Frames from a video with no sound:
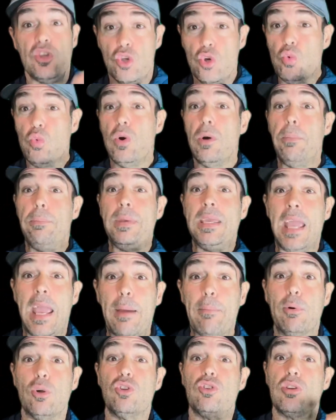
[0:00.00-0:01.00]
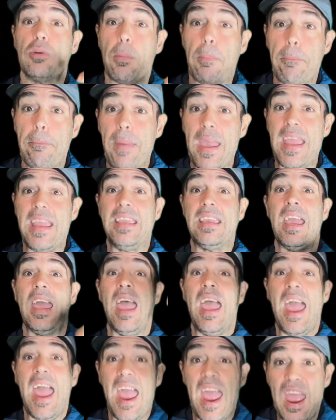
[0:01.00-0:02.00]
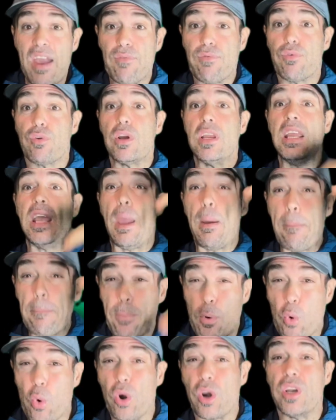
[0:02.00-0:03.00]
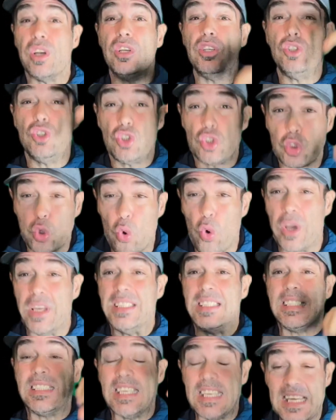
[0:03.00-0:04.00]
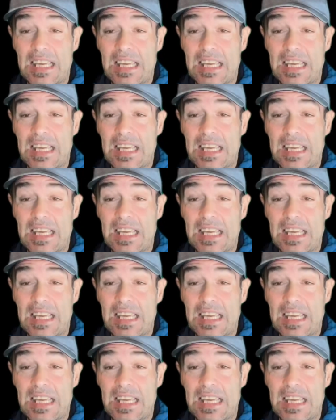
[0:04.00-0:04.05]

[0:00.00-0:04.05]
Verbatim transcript: you will be able to make every important choice